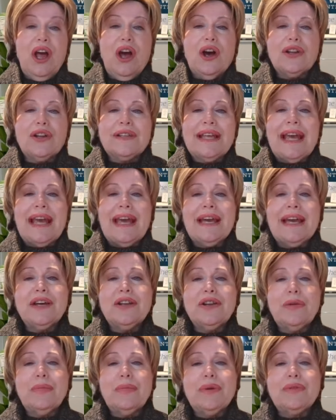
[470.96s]
on the
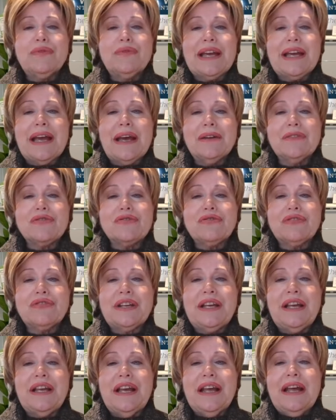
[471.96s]
economic
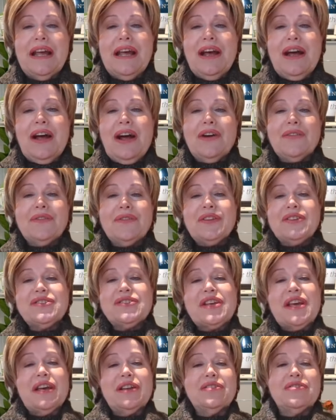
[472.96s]
recovery of this
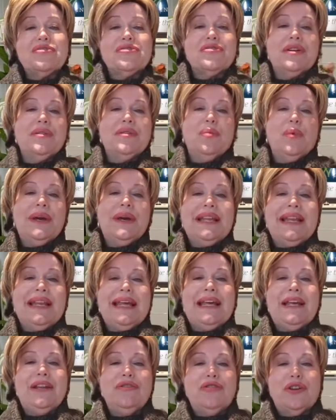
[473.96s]
country. We
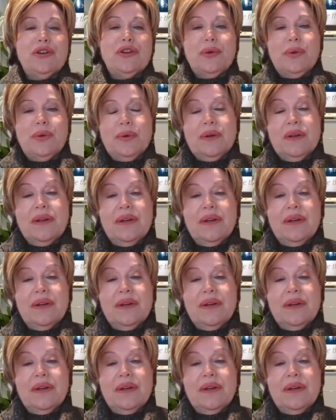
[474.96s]
need you.